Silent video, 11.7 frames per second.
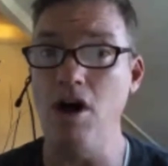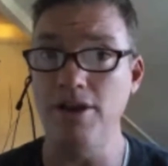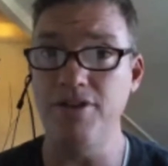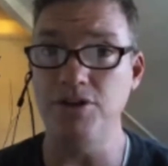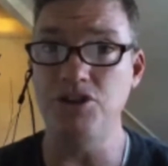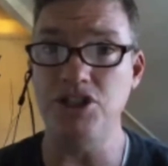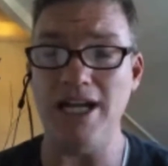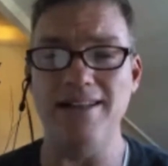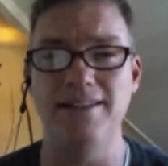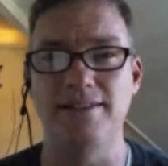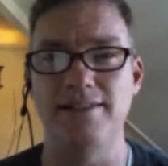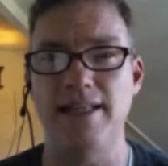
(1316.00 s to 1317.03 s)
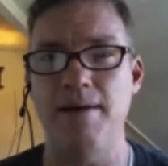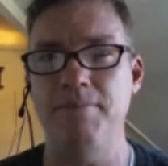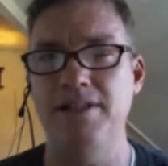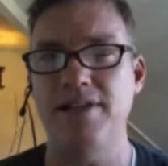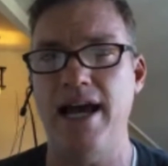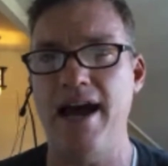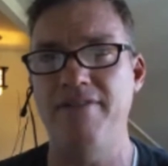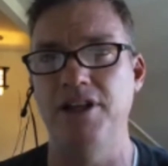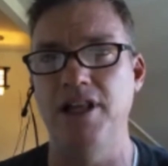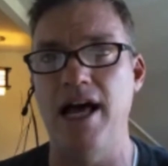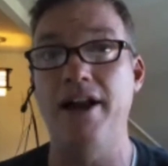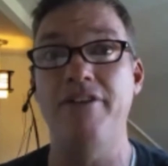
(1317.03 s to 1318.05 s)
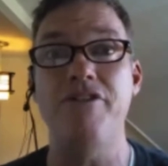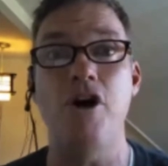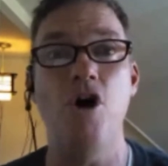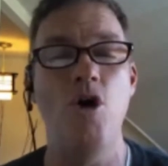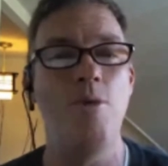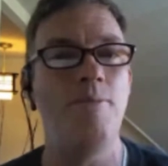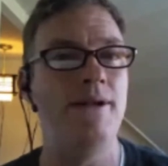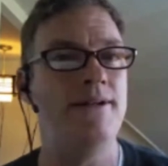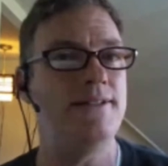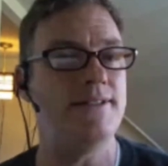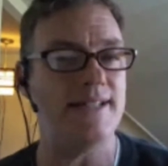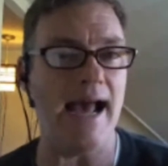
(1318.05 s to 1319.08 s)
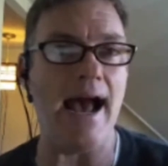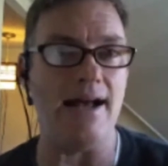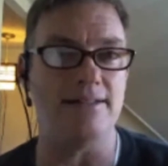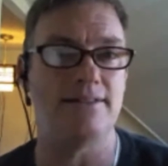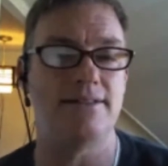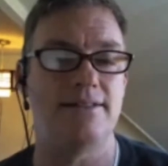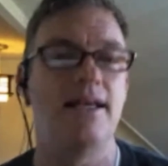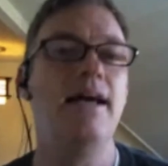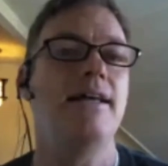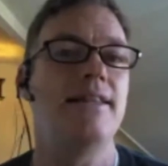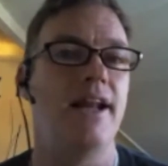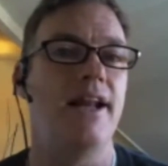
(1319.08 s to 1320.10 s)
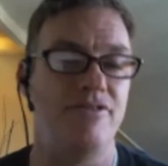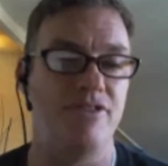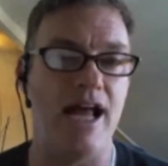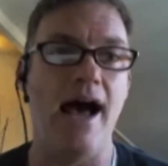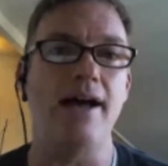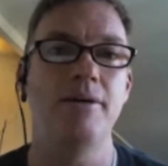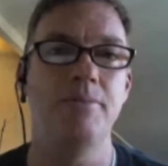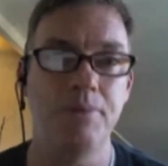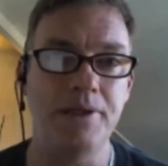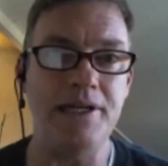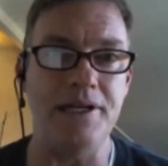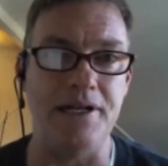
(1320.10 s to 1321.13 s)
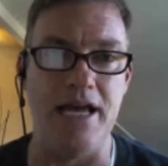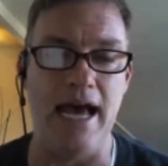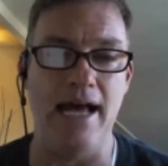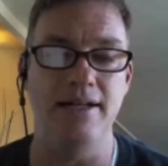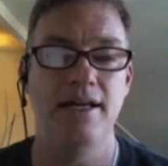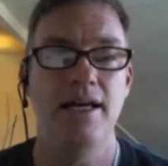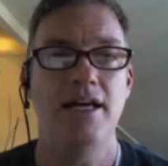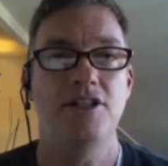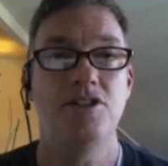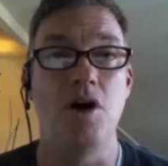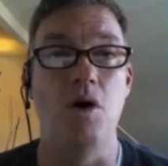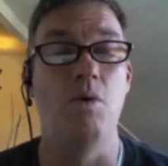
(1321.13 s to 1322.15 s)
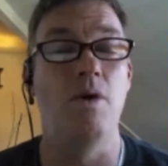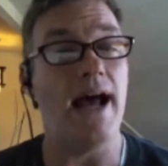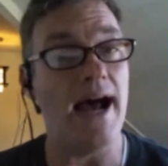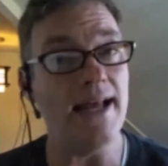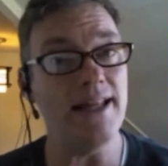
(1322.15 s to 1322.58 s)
with all of those checklists, that means I have a lot of open tasks that I have not completed yet. So what